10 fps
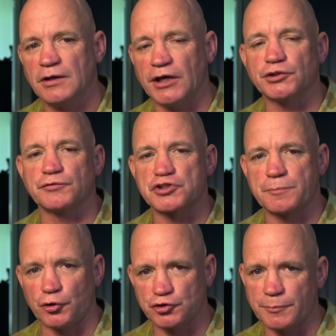It's a
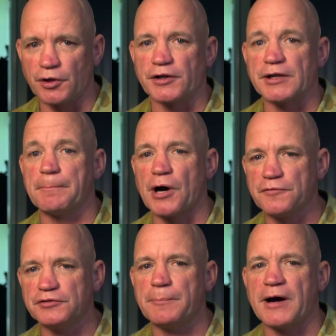responsibility
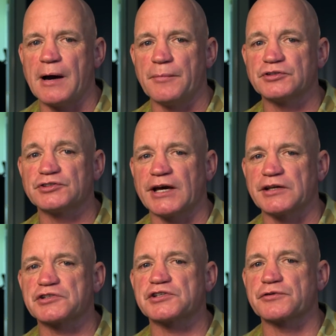both departments
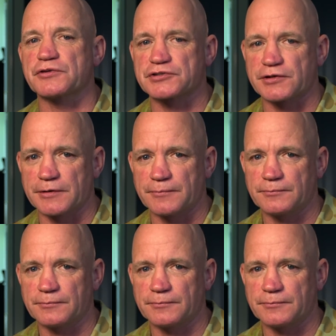take seriously.